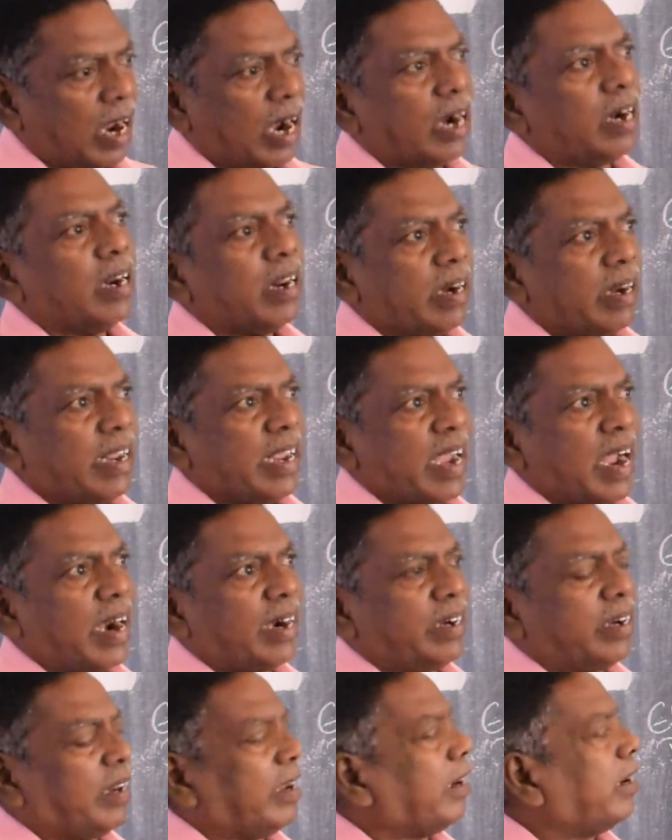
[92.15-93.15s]
and
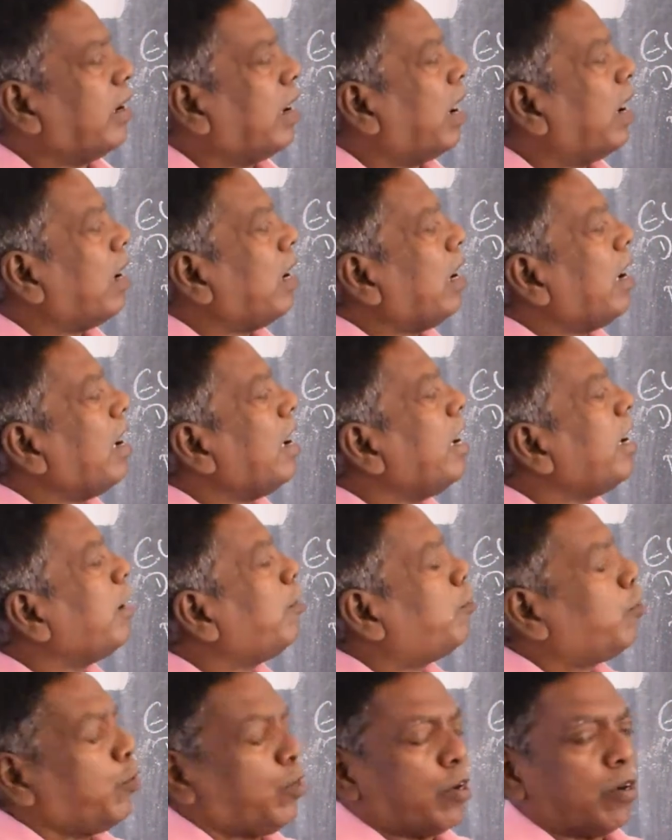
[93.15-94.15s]
reacting and
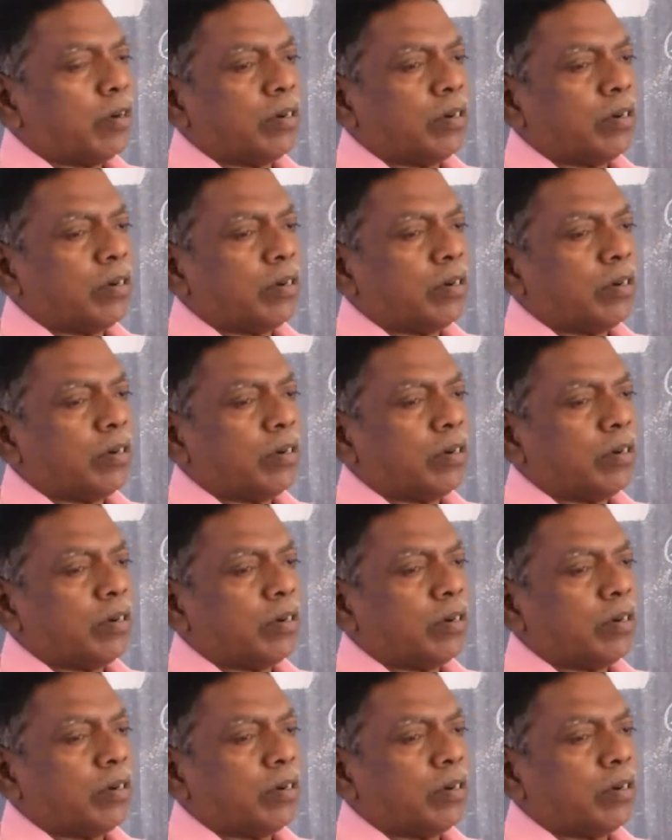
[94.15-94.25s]
leading to